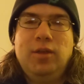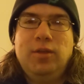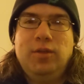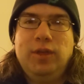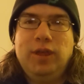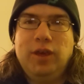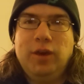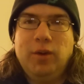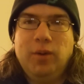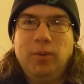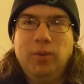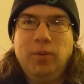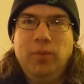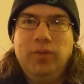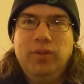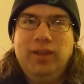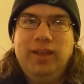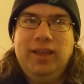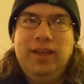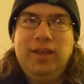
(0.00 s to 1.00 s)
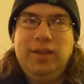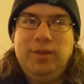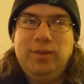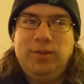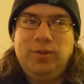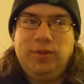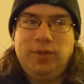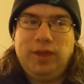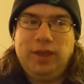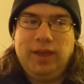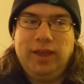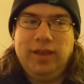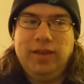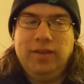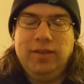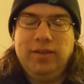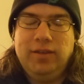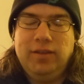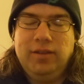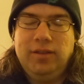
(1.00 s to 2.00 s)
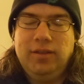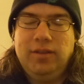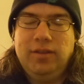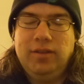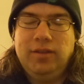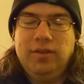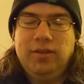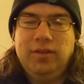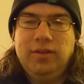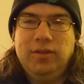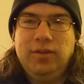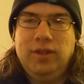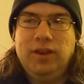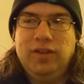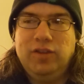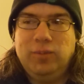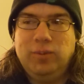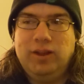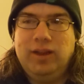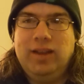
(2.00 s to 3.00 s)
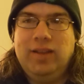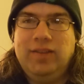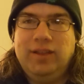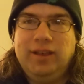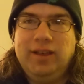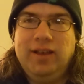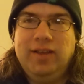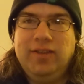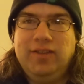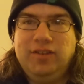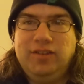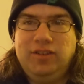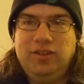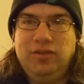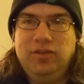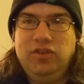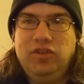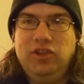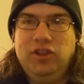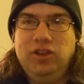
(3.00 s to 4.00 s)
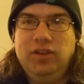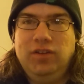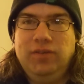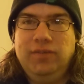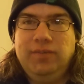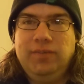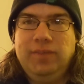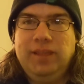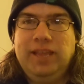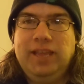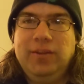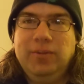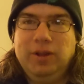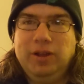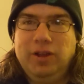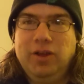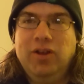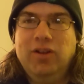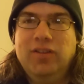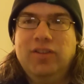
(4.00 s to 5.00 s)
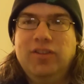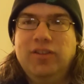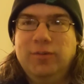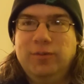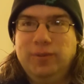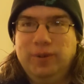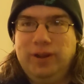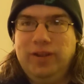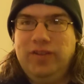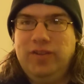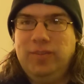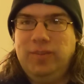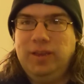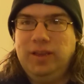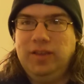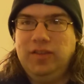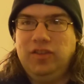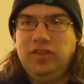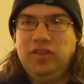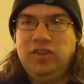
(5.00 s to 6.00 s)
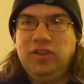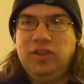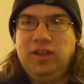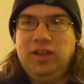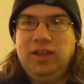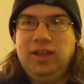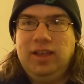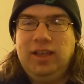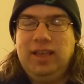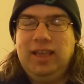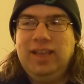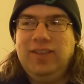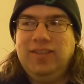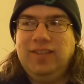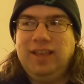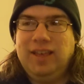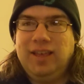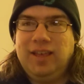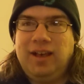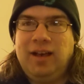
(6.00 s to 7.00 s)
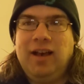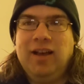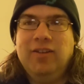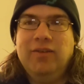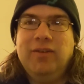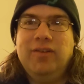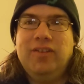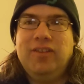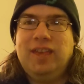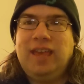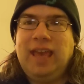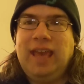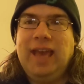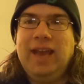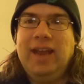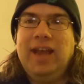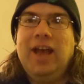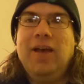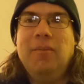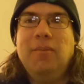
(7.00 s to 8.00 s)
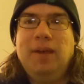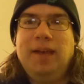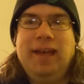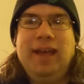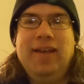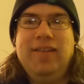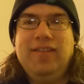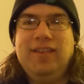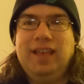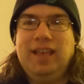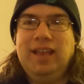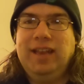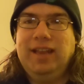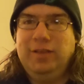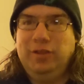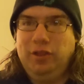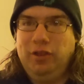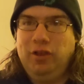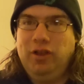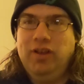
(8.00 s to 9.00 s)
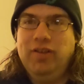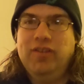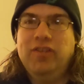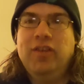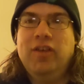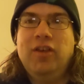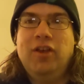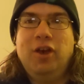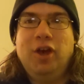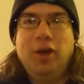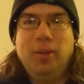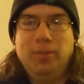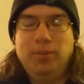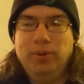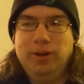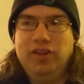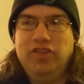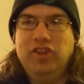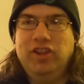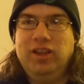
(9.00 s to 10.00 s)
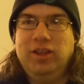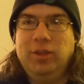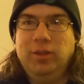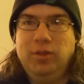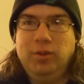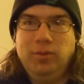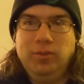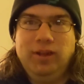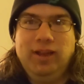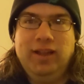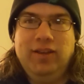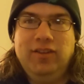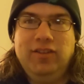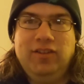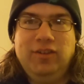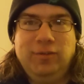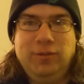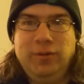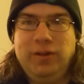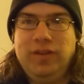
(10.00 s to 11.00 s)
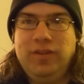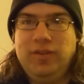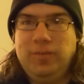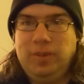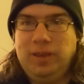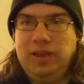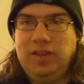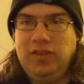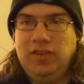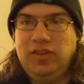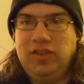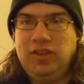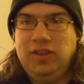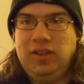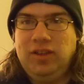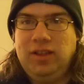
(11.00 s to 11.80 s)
The only thing that is written in the Constitution in regards to free speech is that Congress cannot pass any laws abridging the right to free speech.